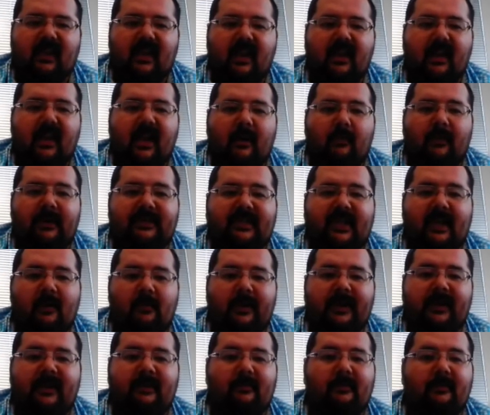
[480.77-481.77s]
Once
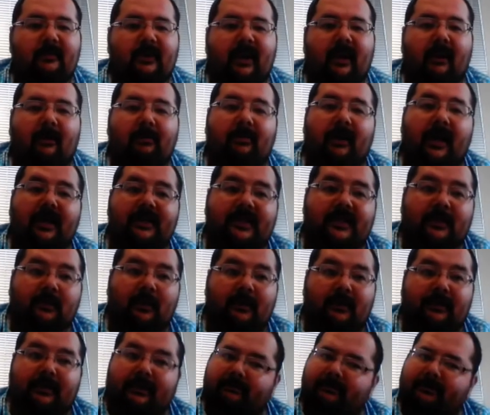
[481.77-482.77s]
again, our price just
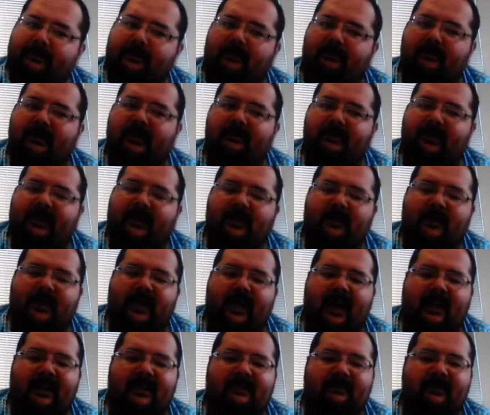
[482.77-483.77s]
went up a little bit because we
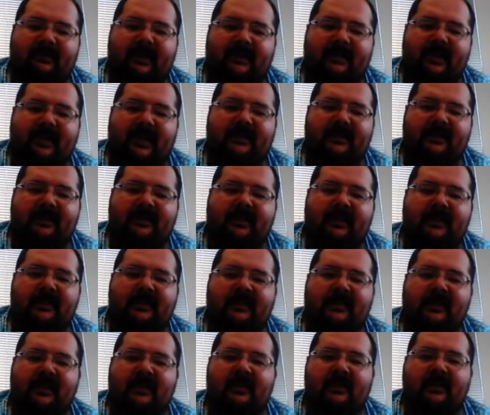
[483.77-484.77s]
added some
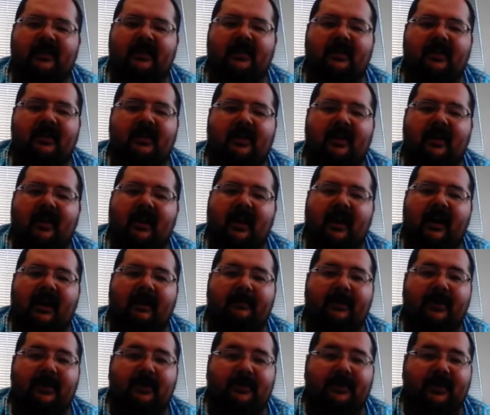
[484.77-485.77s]
accessories.
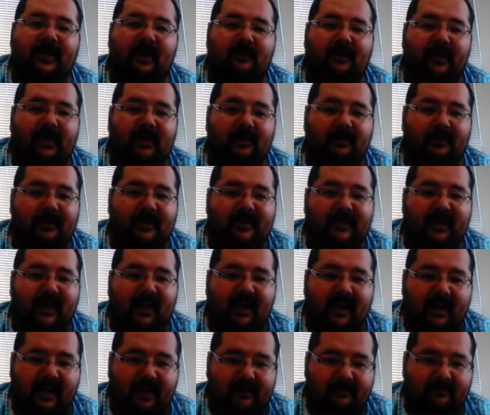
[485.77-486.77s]
But you'll see over here on the
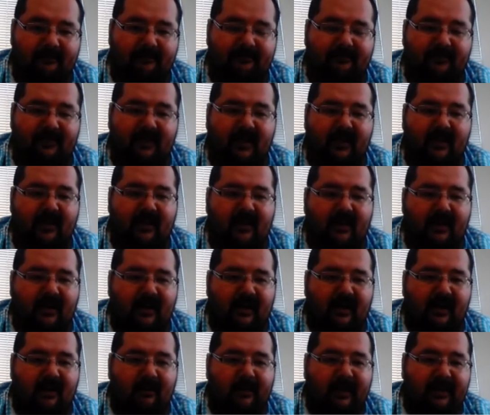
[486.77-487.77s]
side, we
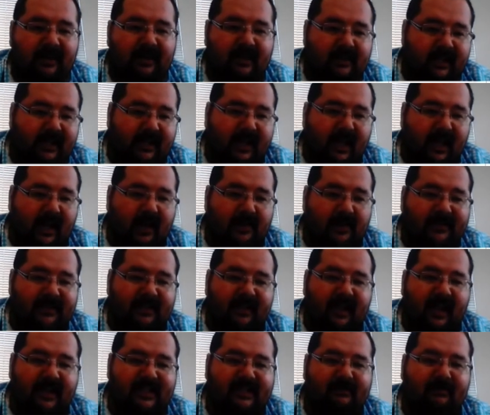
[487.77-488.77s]
got the decals and the
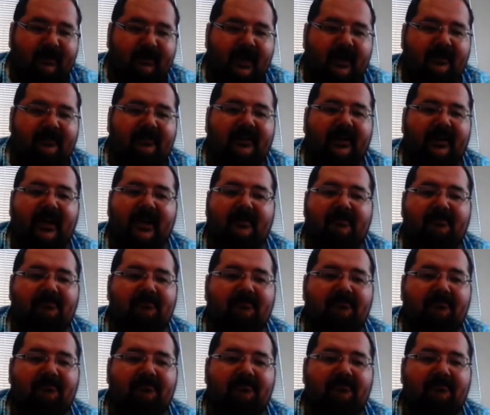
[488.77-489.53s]
license plate frame.